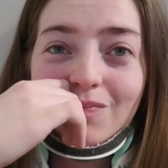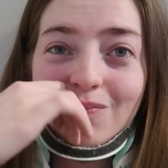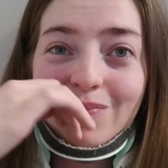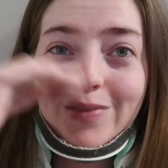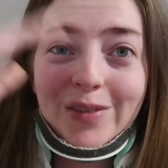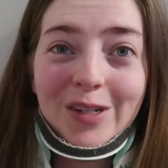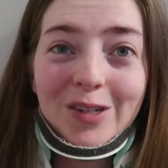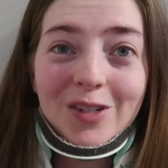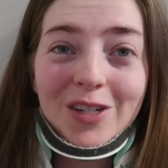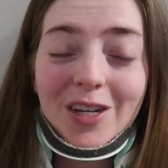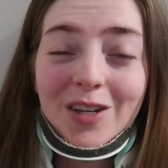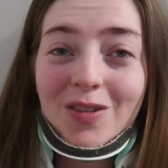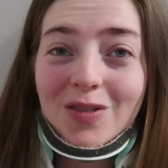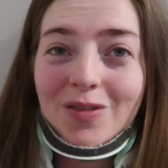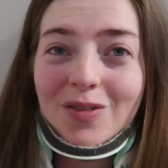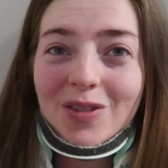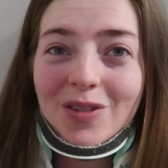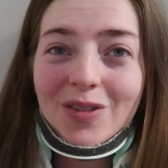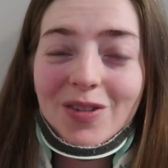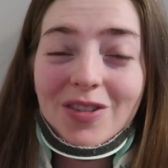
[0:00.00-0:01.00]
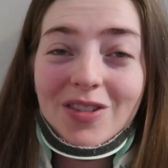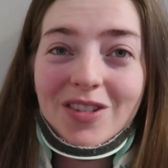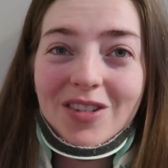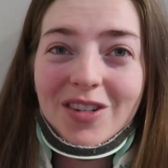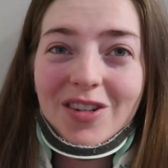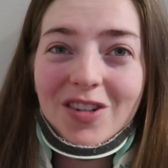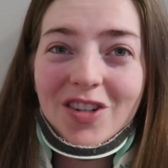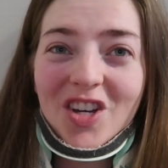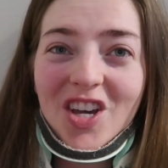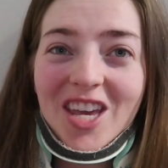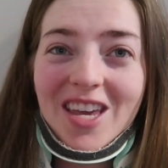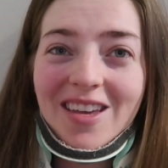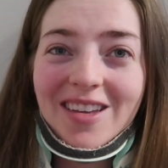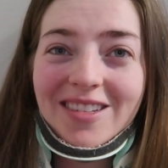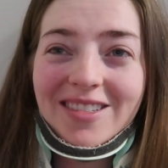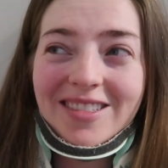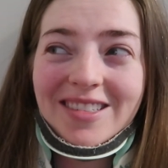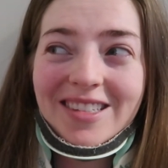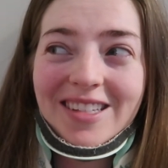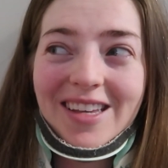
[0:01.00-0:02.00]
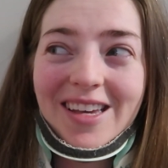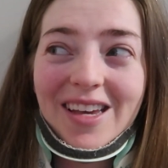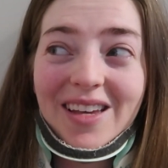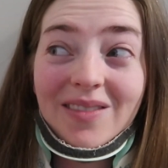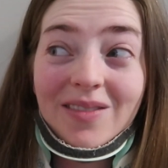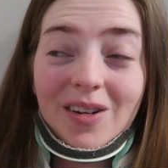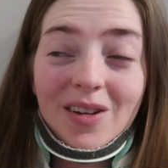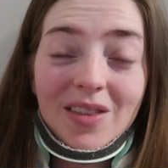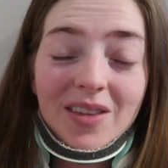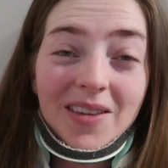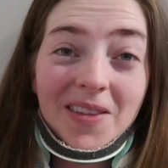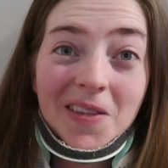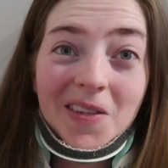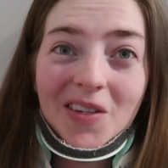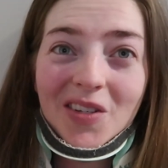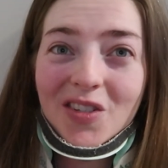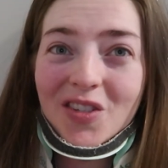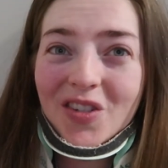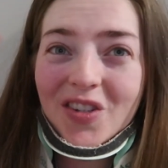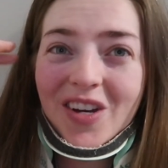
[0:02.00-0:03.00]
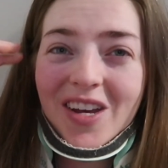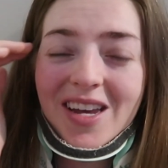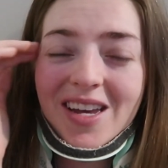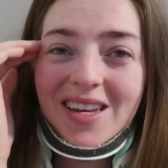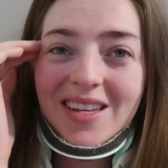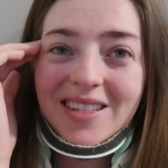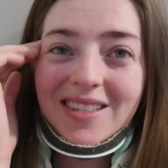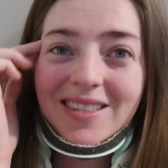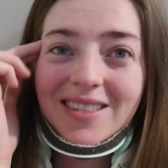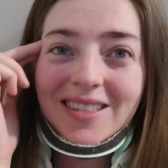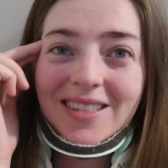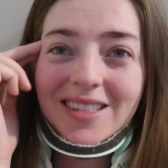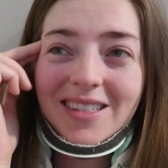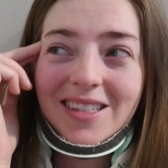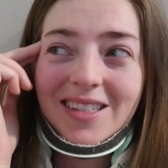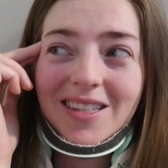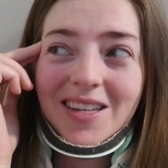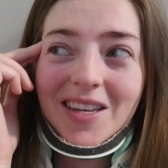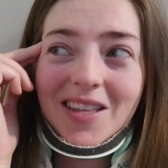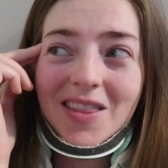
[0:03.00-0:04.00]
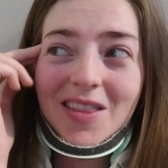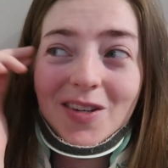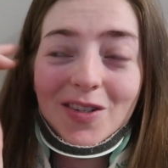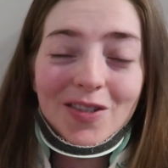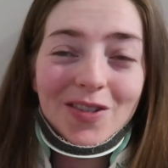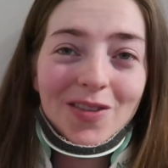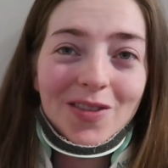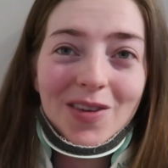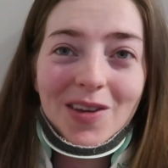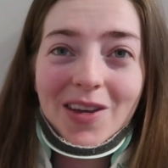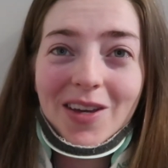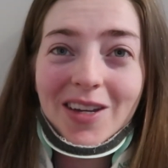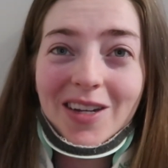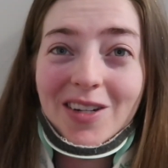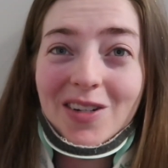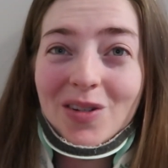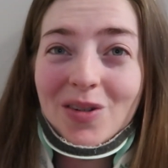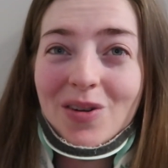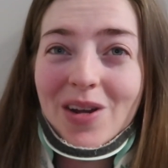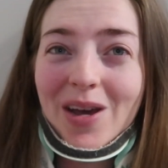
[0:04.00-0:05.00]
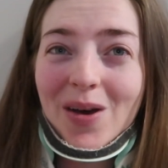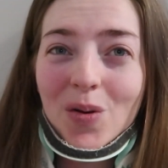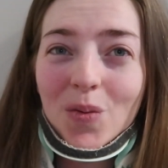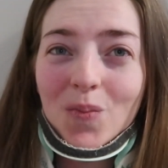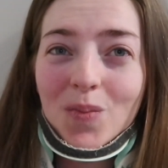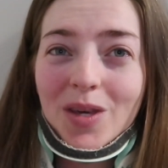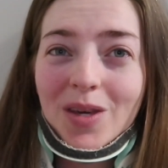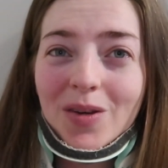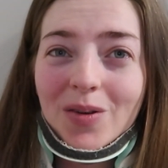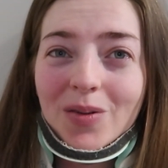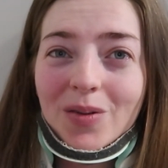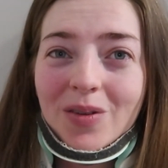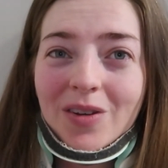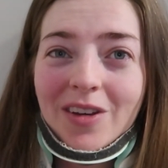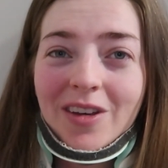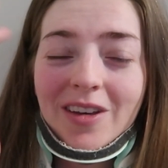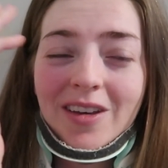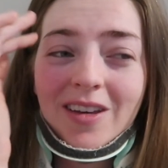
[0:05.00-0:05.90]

your test results look great, everything looks great, there's nothing I can do to help you.